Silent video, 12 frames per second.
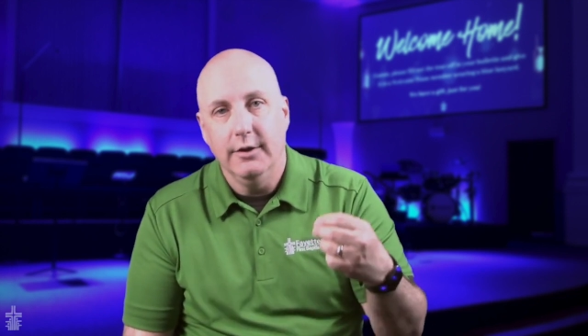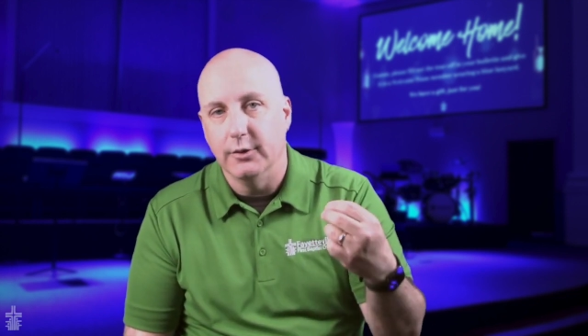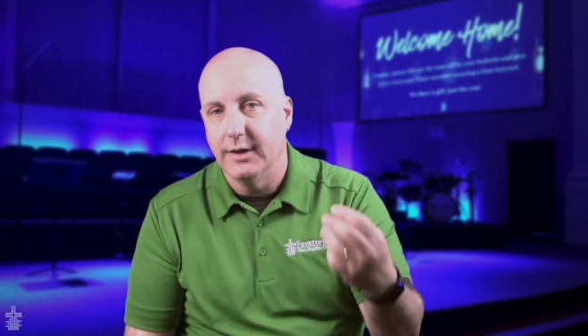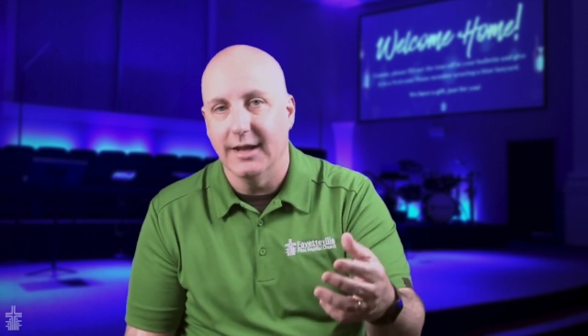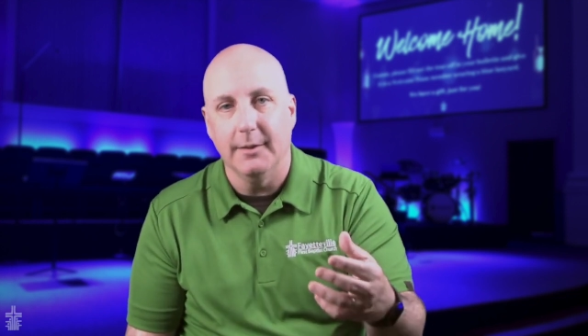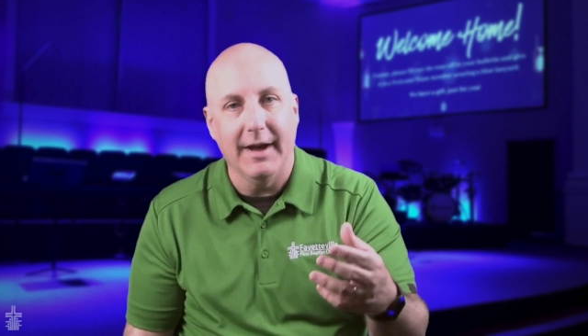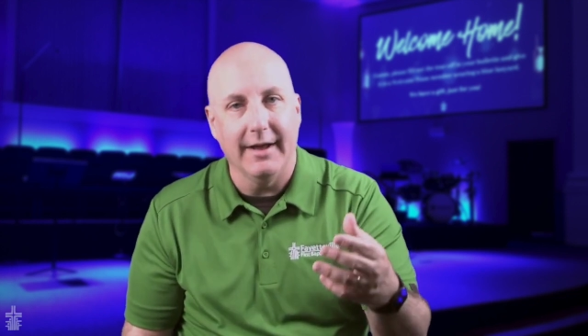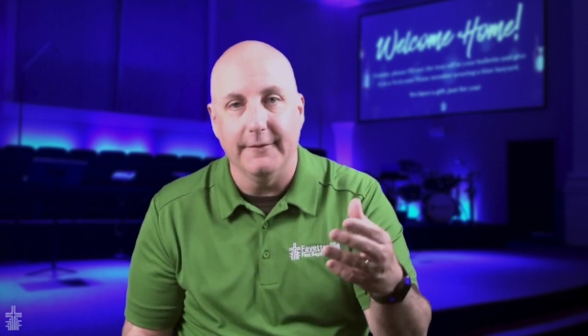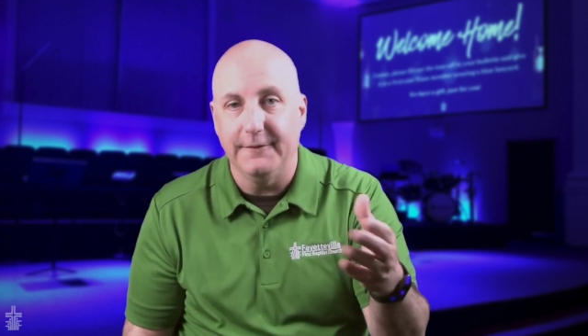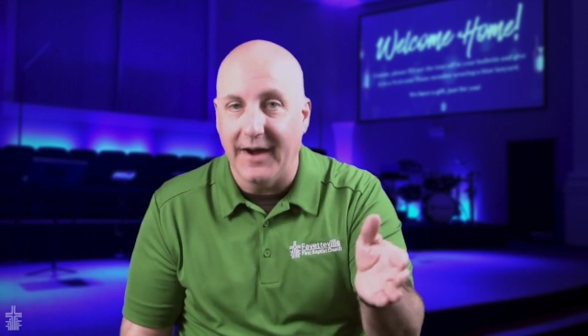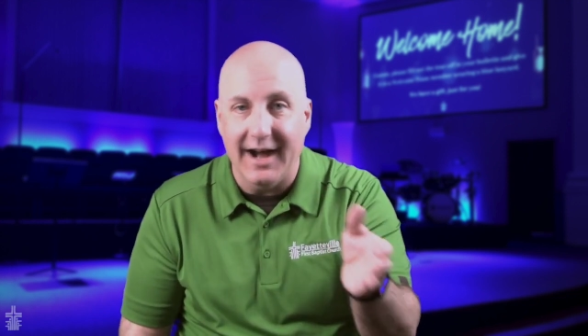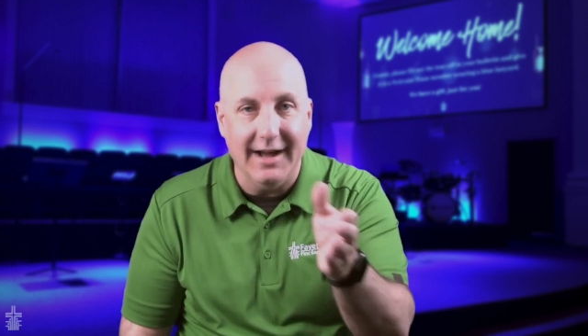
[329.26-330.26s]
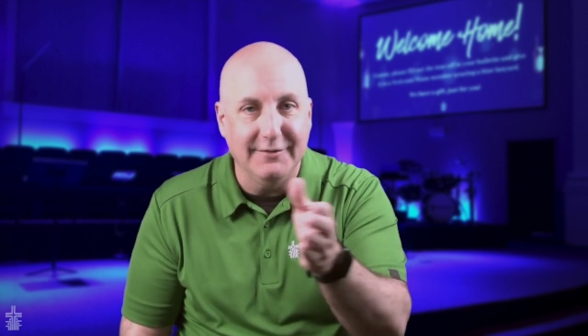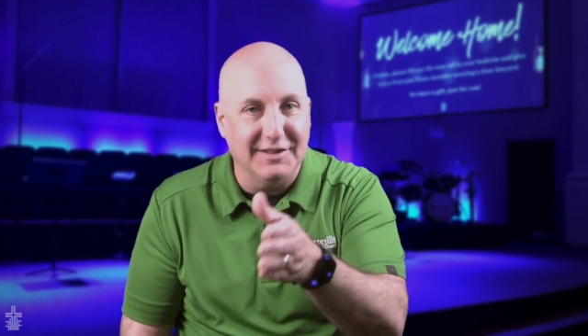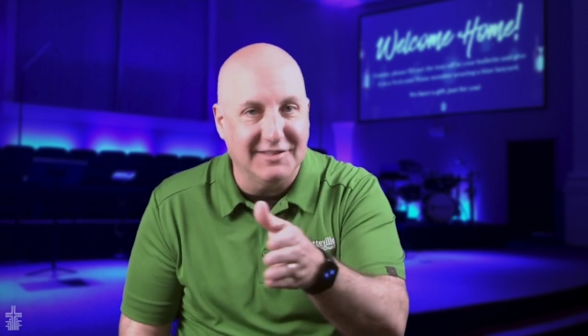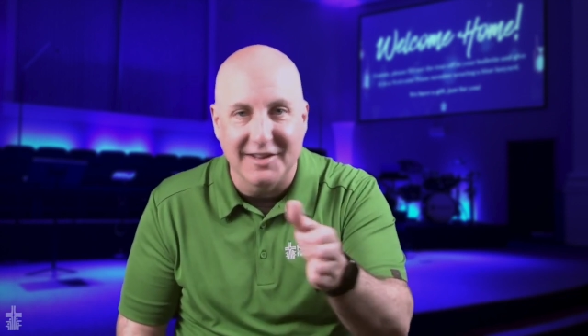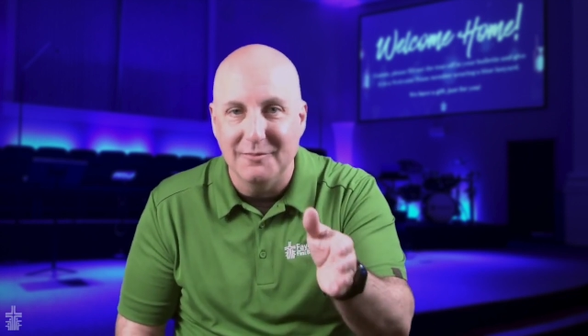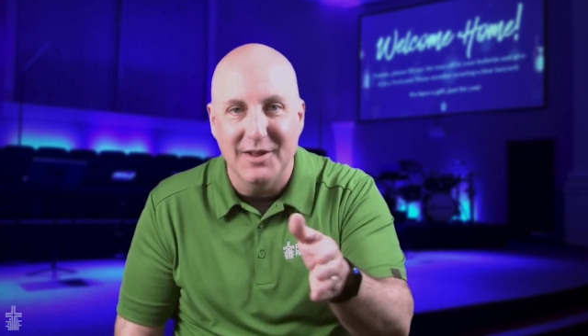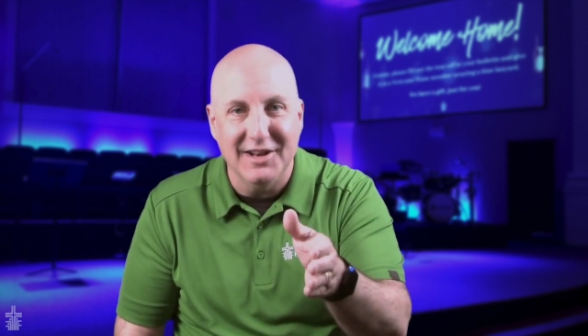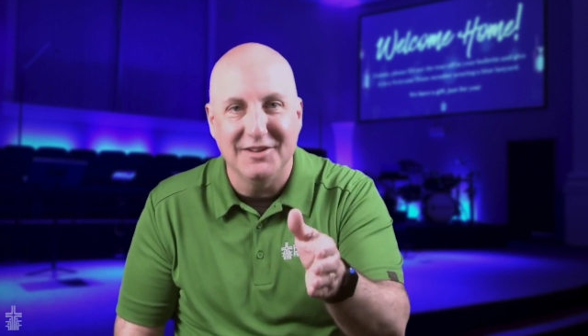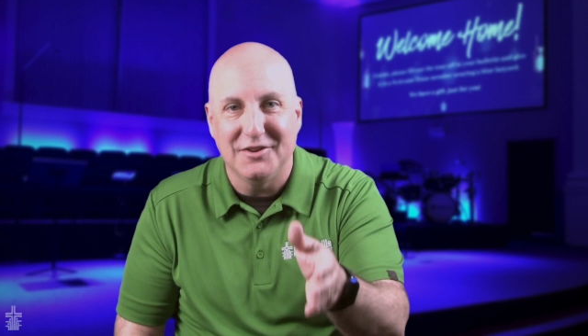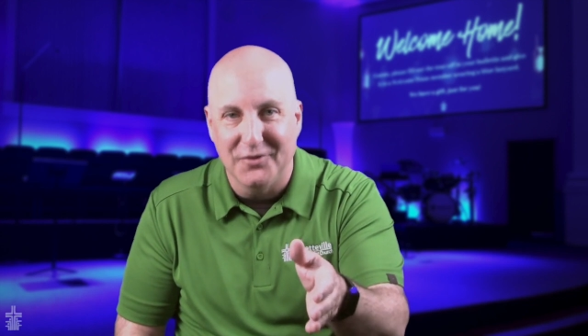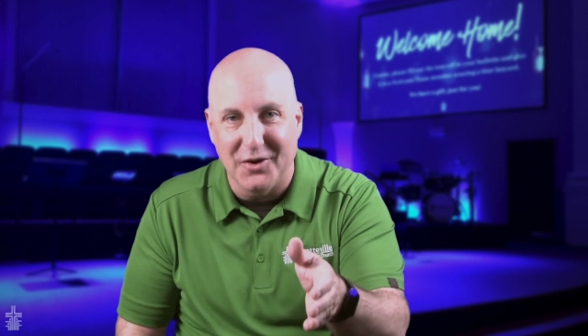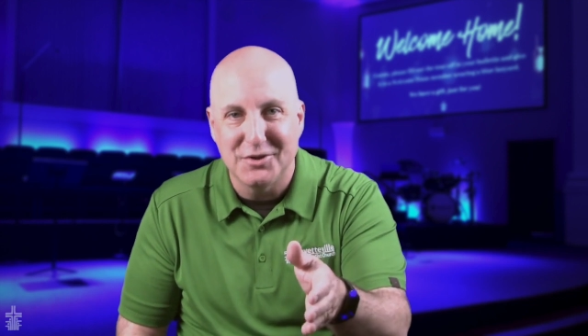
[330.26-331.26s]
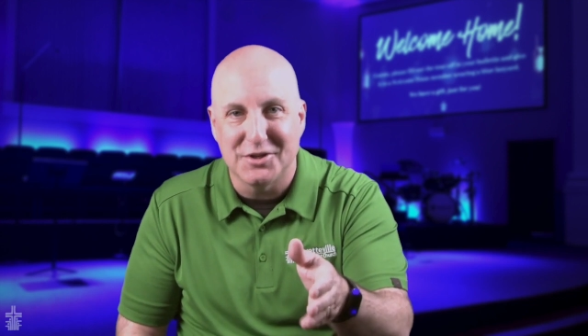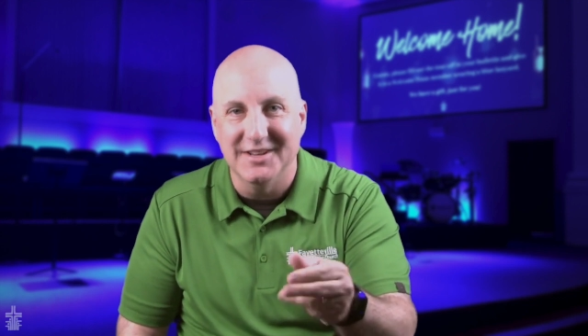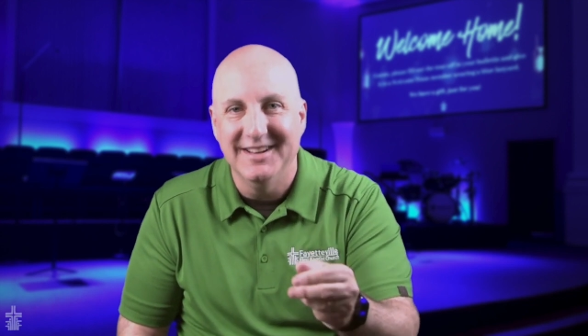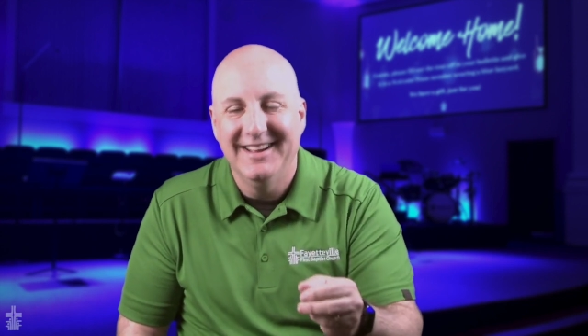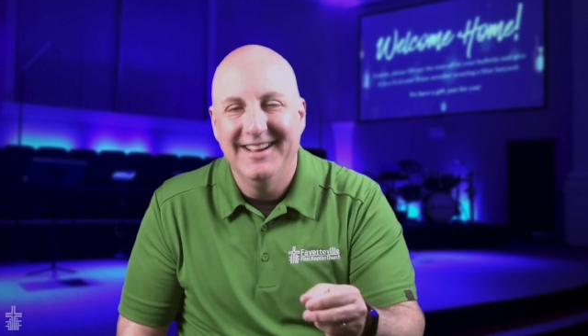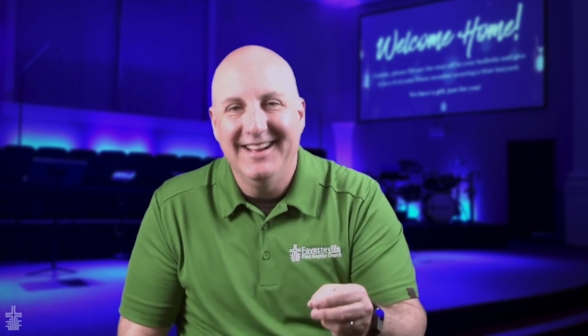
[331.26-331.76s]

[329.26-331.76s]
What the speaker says: you'll get about a 5 to 10 minute devotion